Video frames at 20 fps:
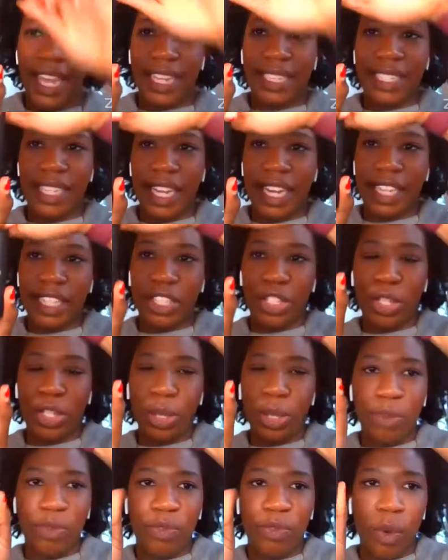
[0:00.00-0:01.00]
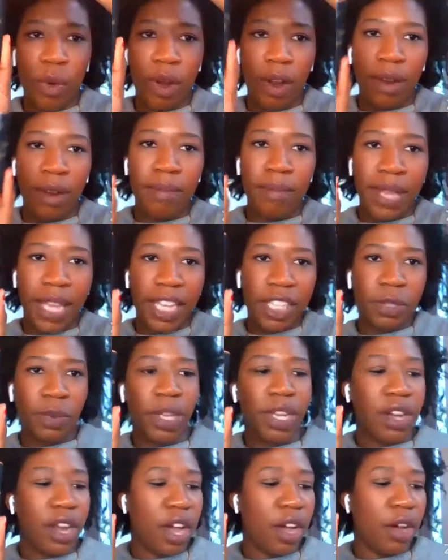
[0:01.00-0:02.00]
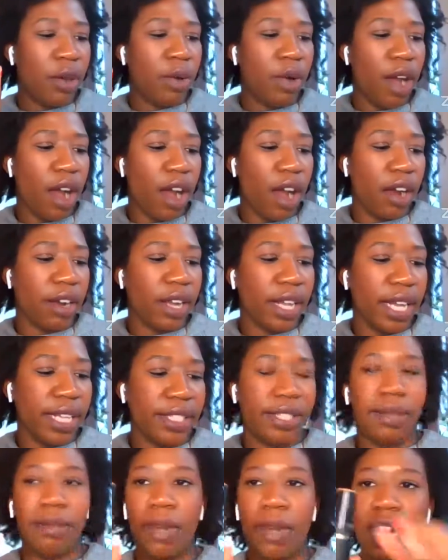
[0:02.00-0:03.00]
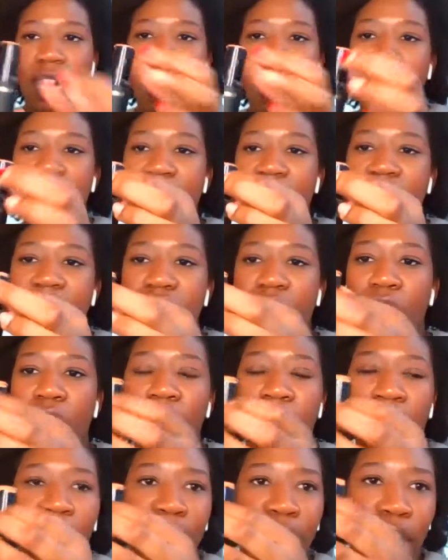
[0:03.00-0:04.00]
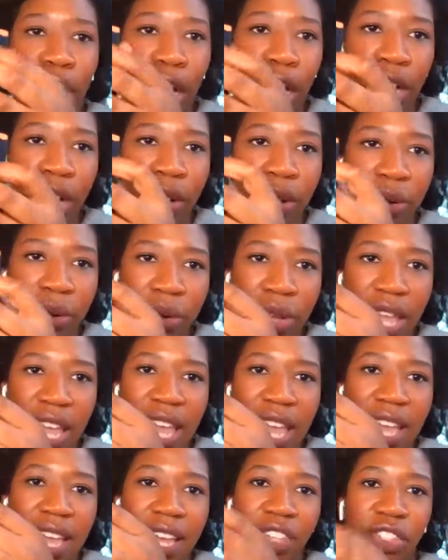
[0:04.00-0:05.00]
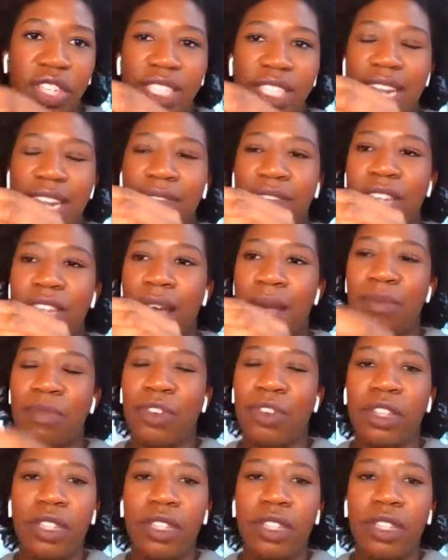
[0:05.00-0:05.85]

It's in a tube form because we know our customer is on the go she doesn't have time